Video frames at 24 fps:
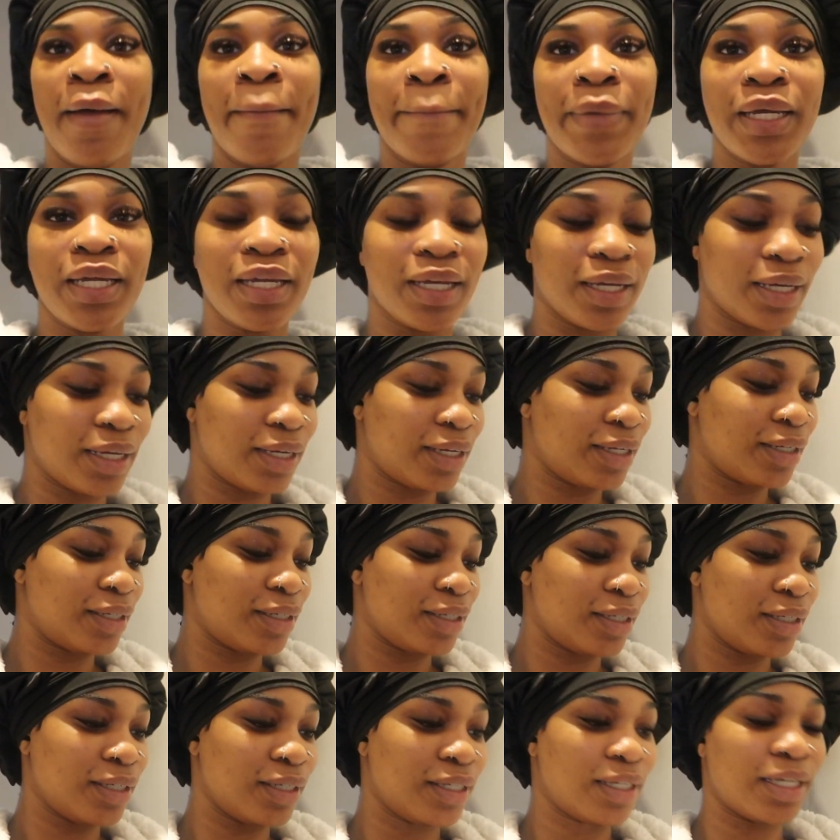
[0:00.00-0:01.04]
but
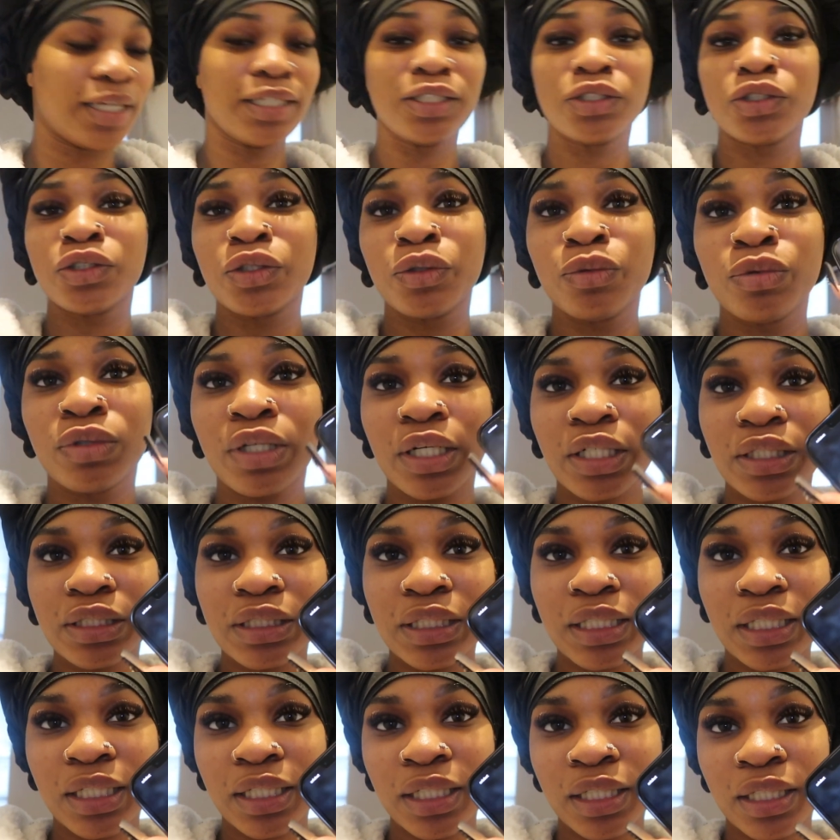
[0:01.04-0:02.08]
yeah it's
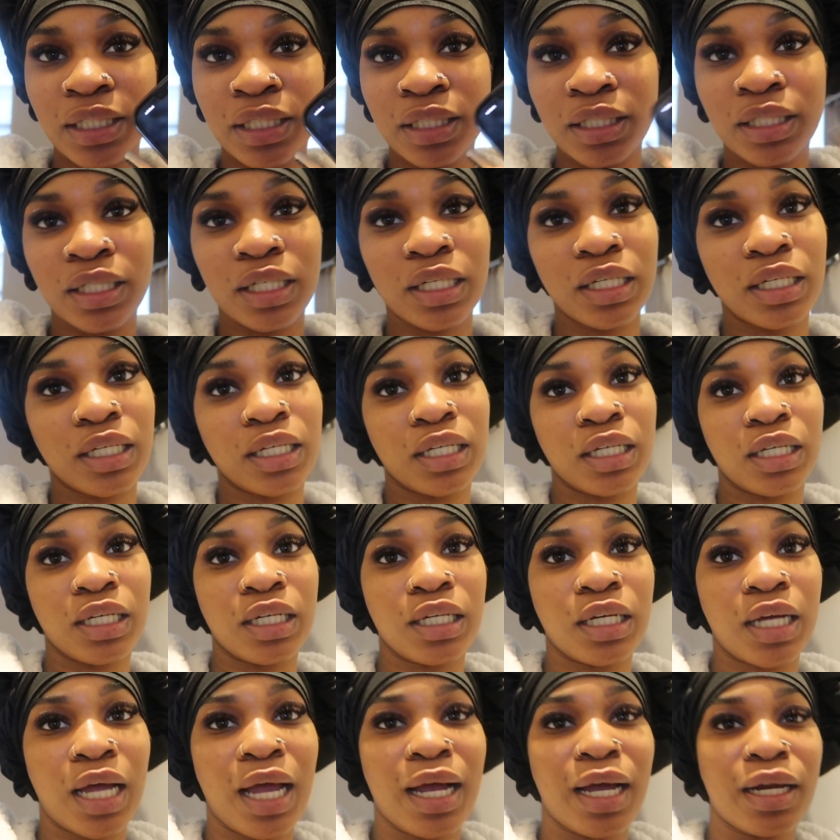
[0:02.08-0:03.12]
2:13,
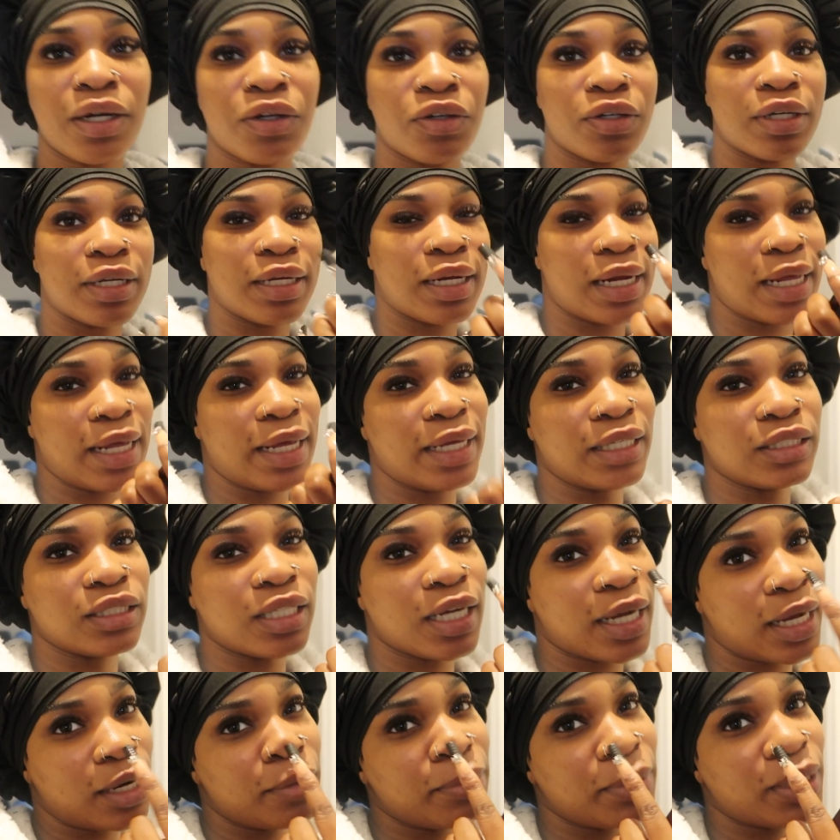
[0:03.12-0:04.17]
and i gotta go to class
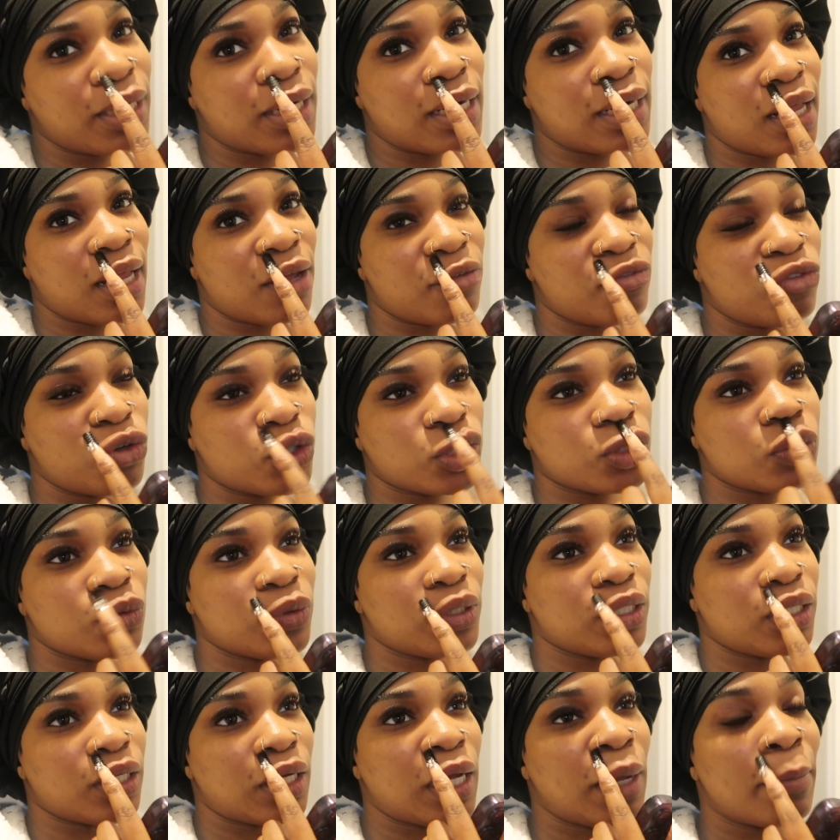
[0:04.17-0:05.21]
i gotta be like
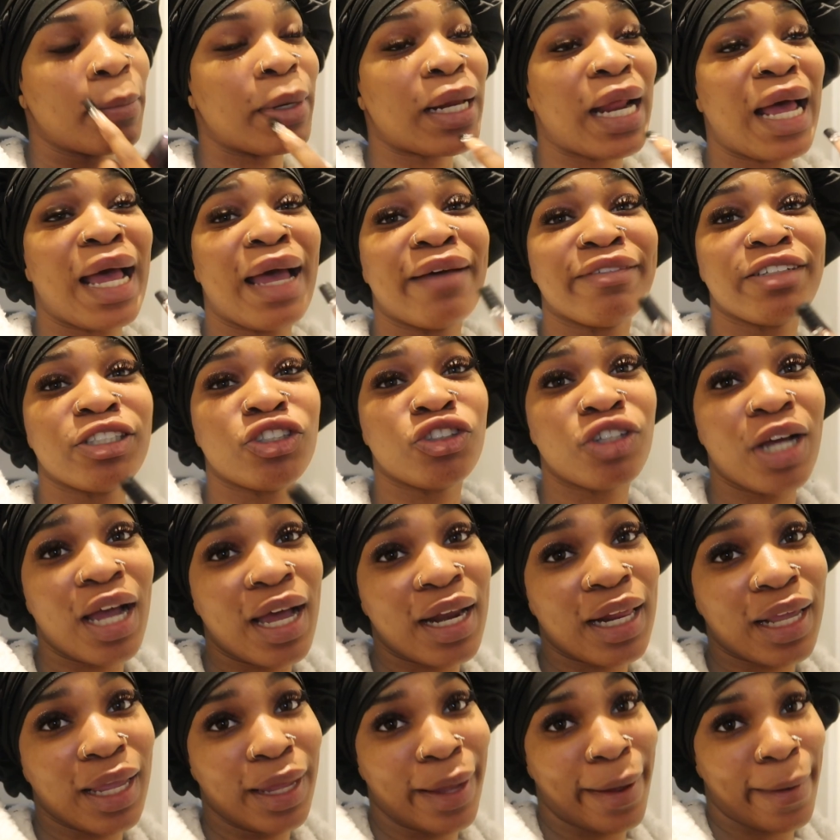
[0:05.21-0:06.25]
4:20. but i have to
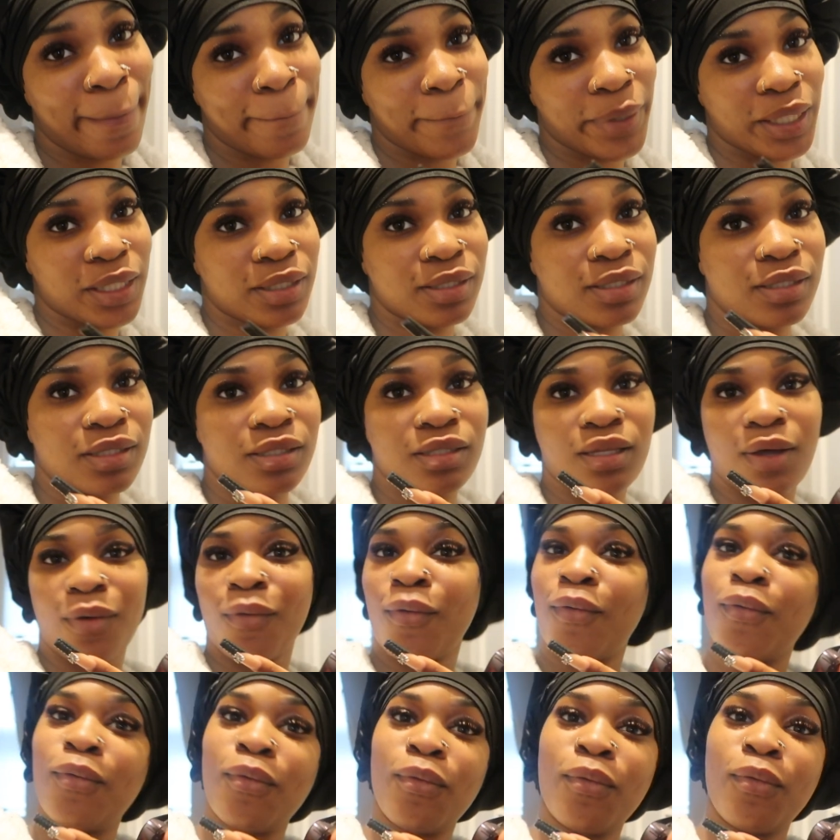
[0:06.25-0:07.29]
drive to campus
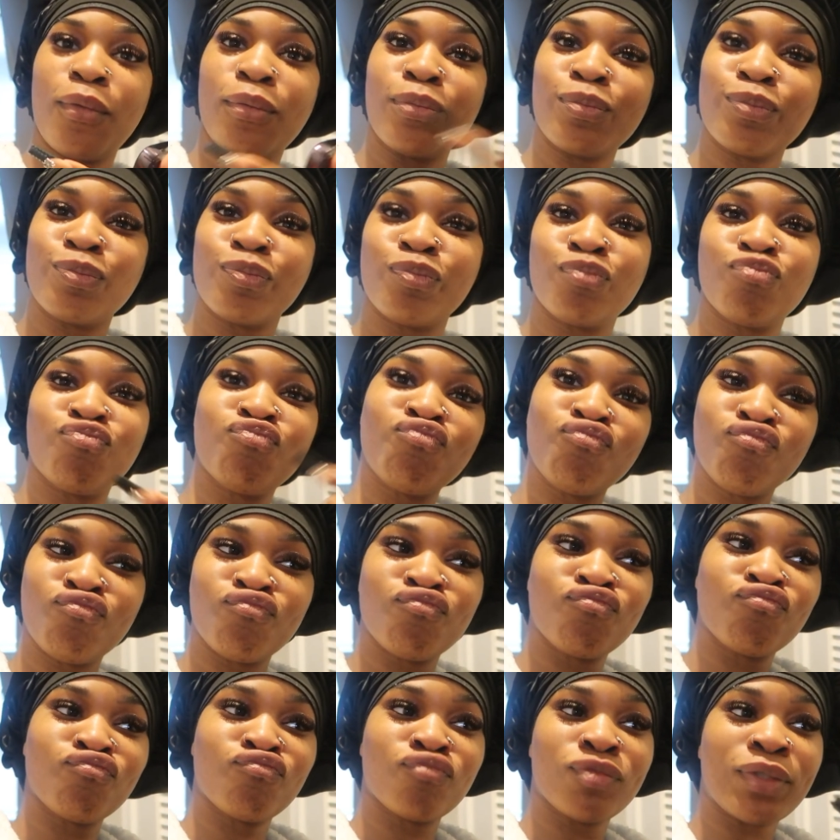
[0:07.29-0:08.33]
so
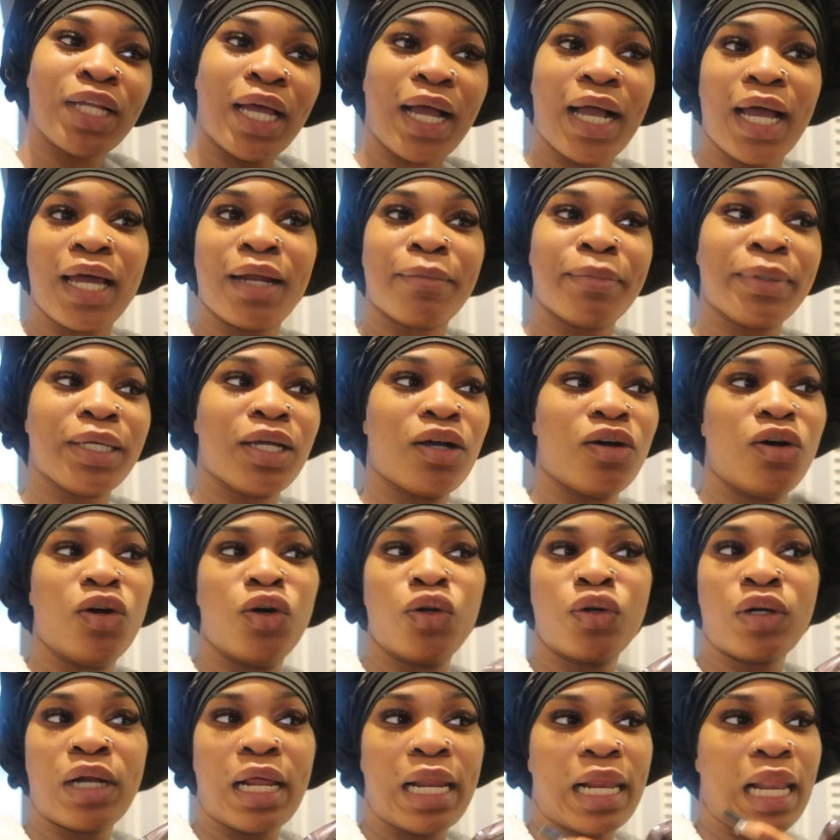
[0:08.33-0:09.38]
i gotta be
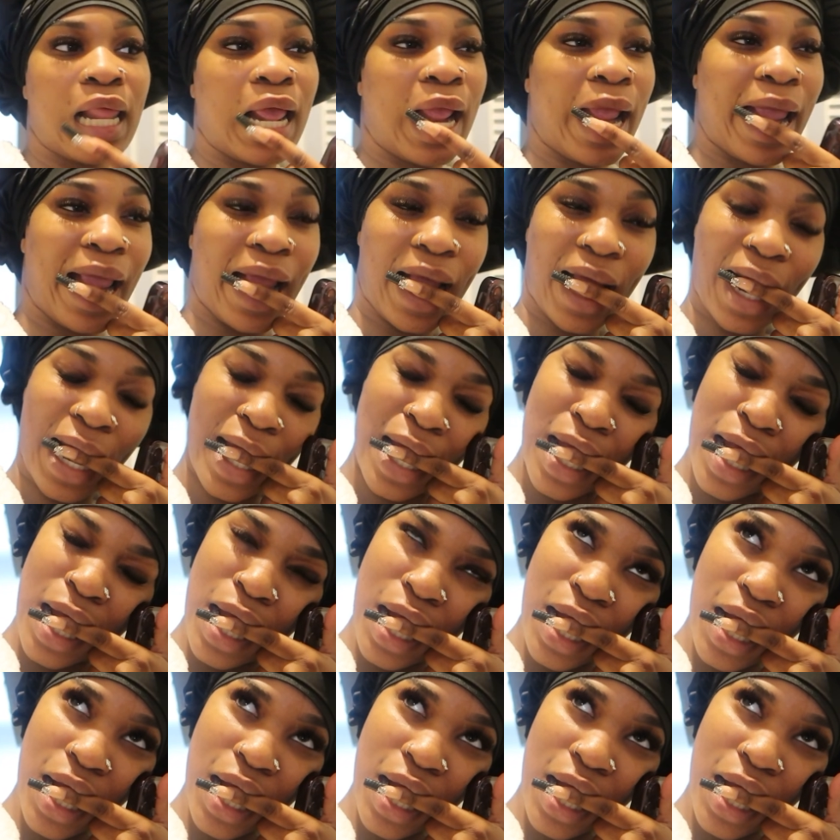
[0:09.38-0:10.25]
gone at like i